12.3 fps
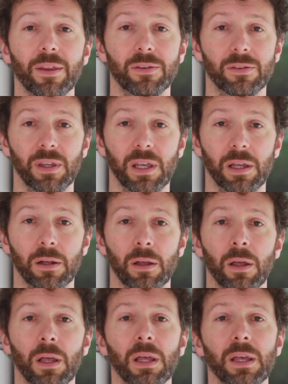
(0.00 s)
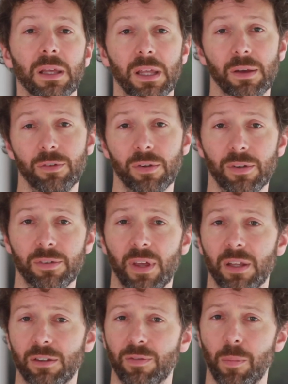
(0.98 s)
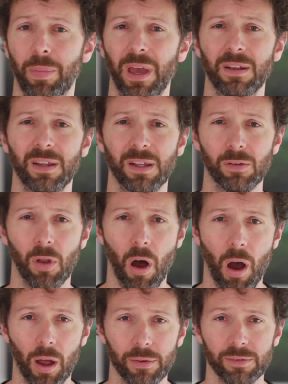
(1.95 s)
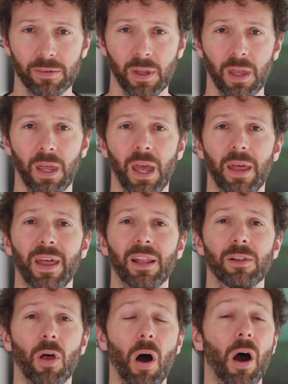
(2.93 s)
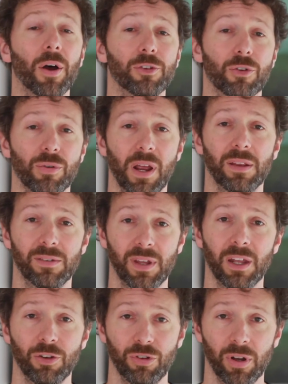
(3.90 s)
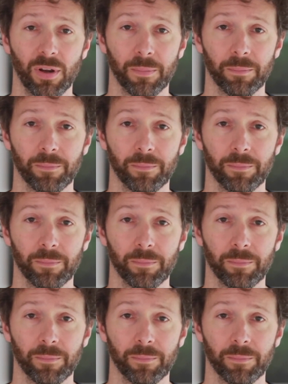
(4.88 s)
this scene gives us a sense of impending loss, and that loss creates tension.